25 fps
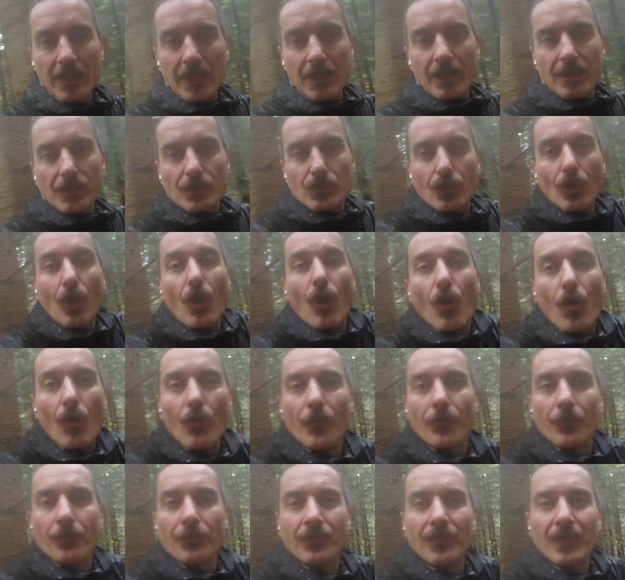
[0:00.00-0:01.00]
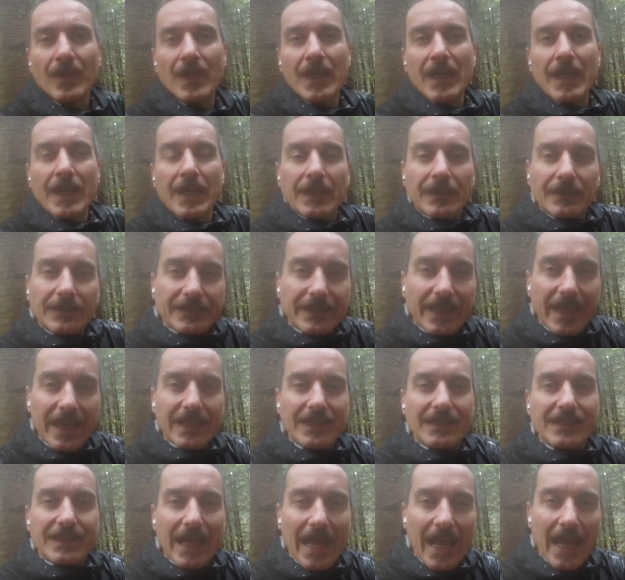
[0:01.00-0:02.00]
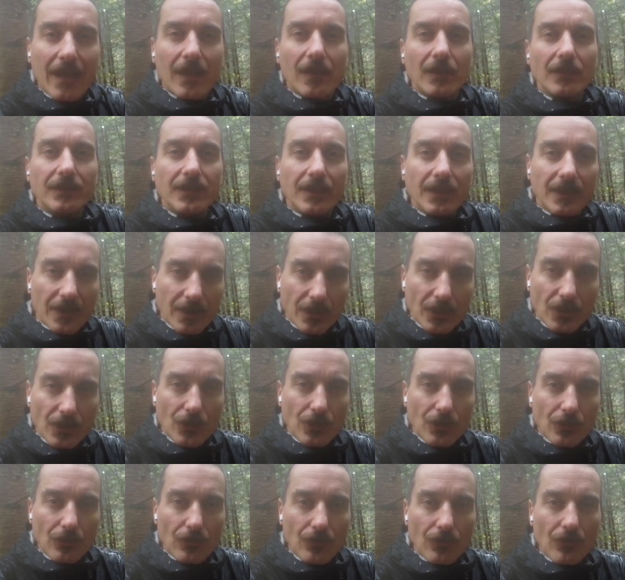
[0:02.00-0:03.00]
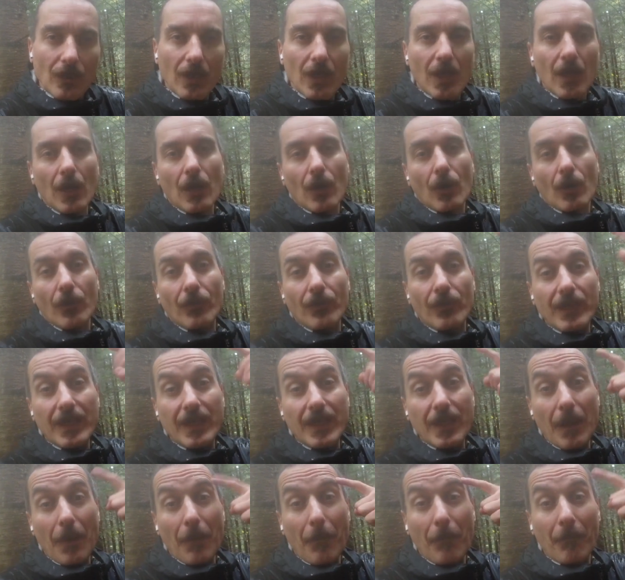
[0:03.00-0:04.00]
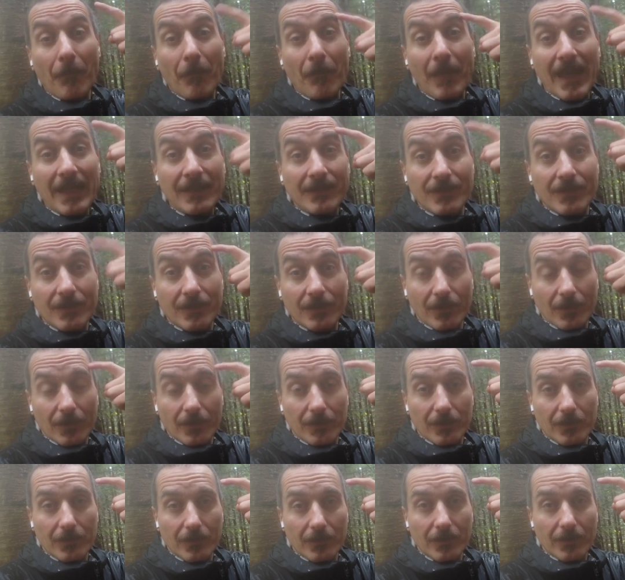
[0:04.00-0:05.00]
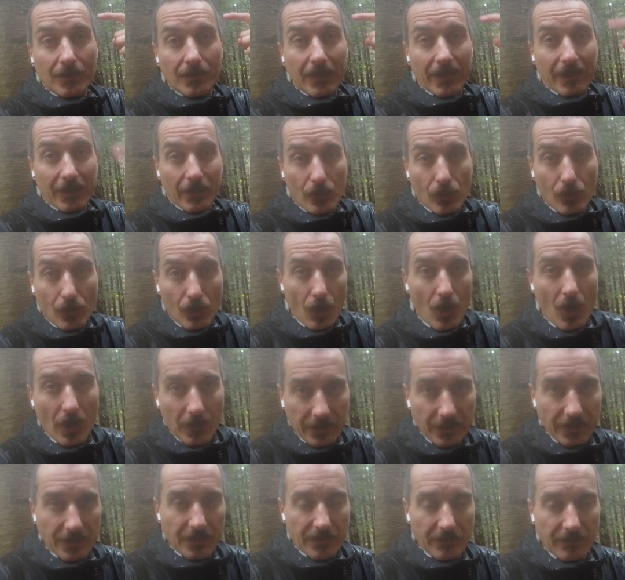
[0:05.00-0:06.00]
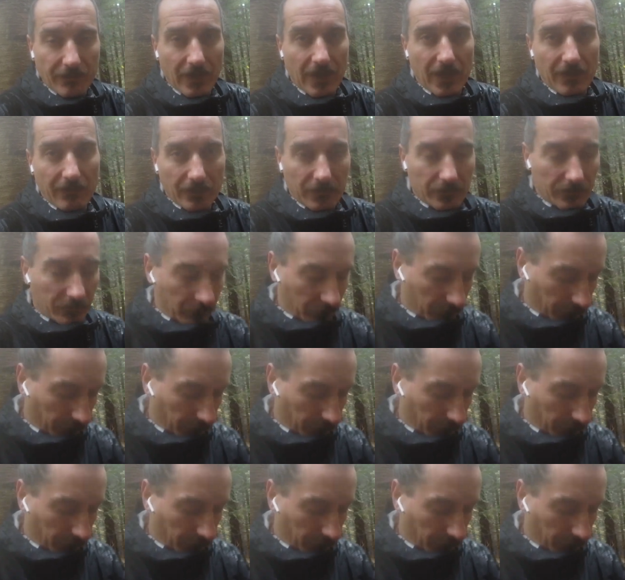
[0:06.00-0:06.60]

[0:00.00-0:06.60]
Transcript: So they tackle the issue on the mental and cognitive level.